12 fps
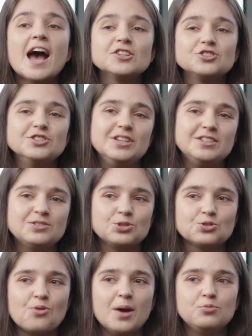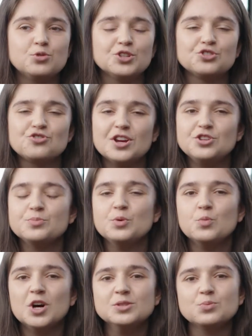actually described what
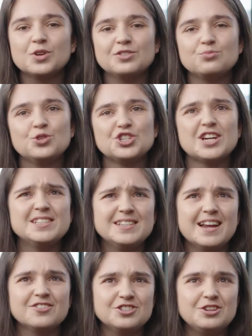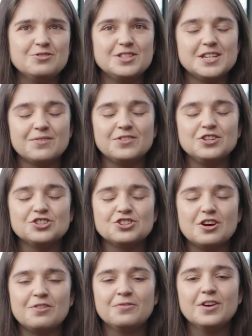estrangement was, when, which I didn't actually know the
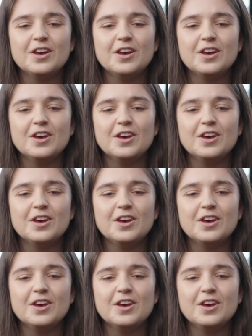definition of.